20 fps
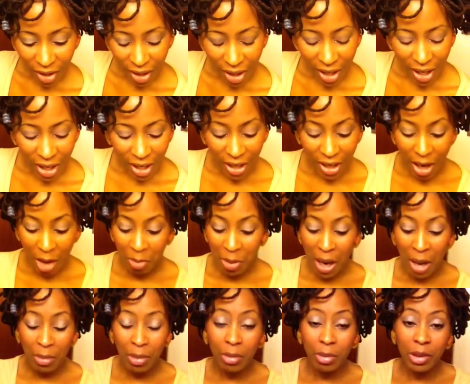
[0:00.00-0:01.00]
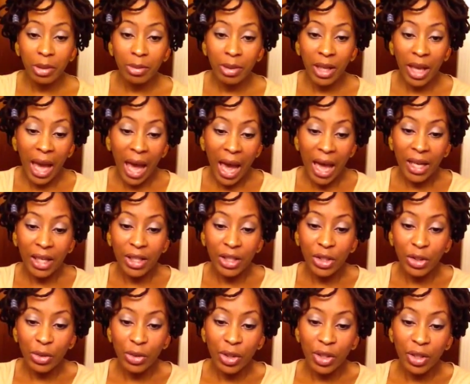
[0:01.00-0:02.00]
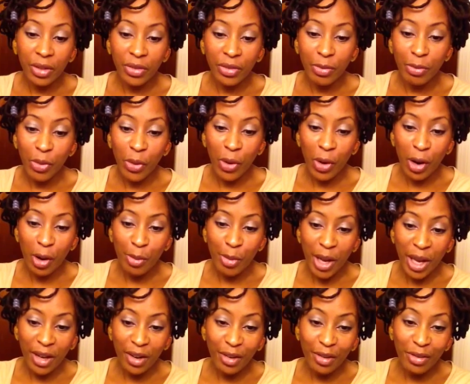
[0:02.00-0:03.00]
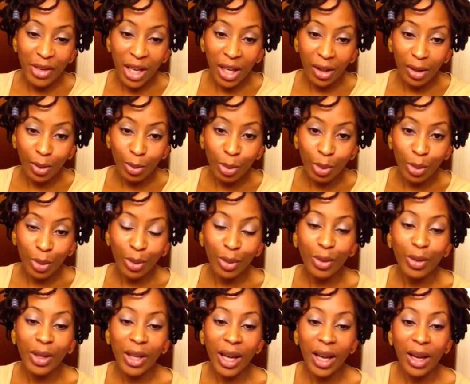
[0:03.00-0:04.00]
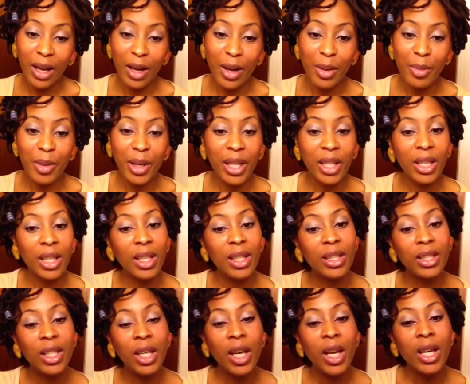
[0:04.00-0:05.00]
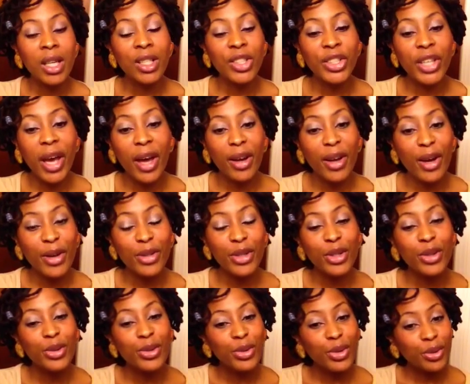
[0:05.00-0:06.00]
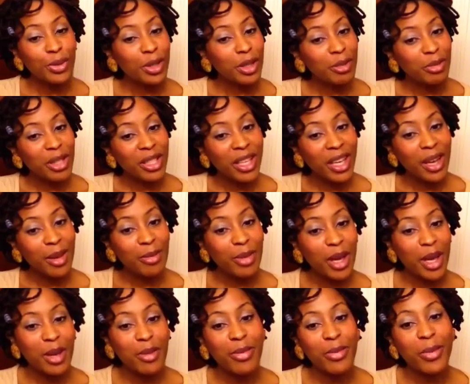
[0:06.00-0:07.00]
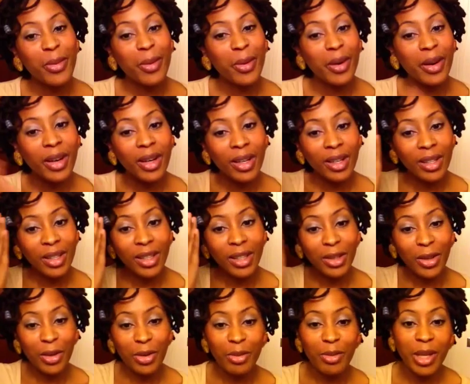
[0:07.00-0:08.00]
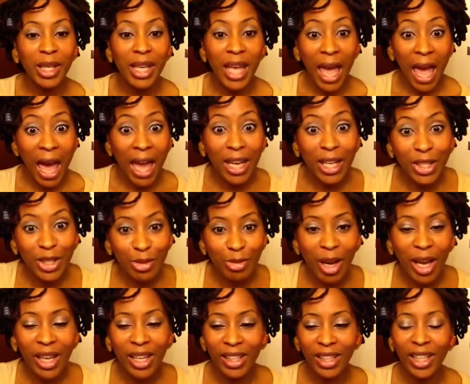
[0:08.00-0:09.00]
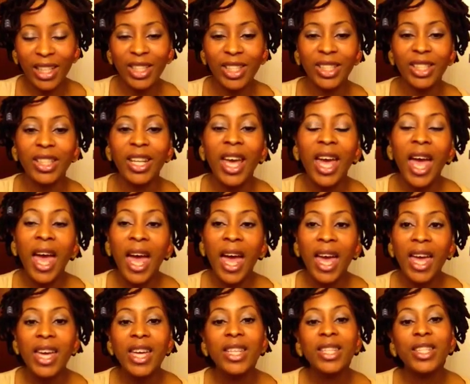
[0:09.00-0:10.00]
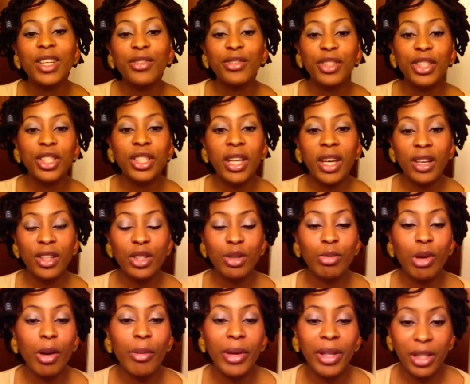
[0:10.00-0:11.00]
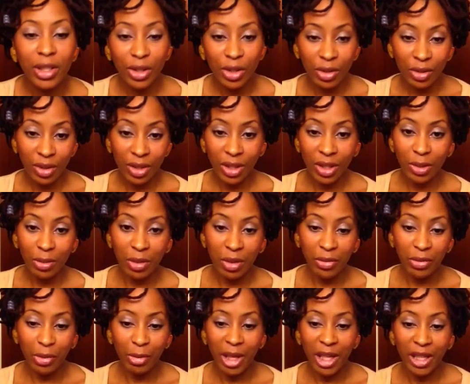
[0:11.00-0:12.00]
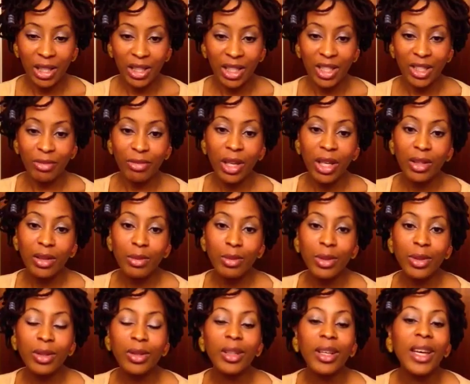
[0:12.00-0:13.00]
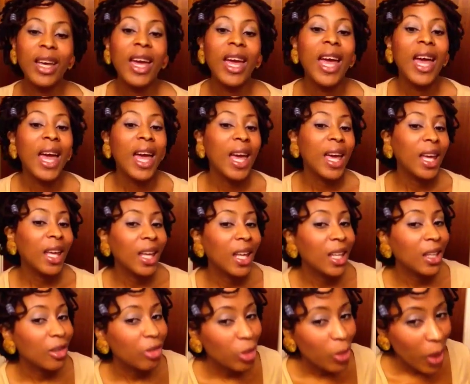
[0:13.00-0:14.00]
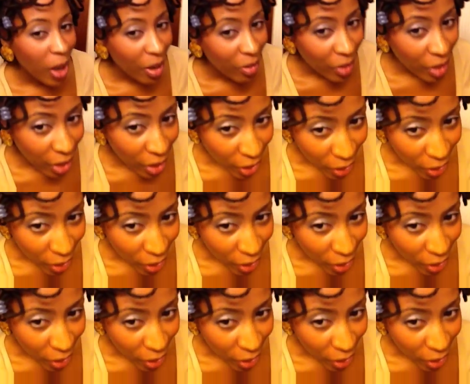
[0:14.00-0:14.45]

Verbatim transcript: and I'll probably be adding to it if more are made available. Um, again, shout out to Trini BK Babe for, you know, me adding to my collection and definitely shout out to Barbaydian261 for making these available. And if you have not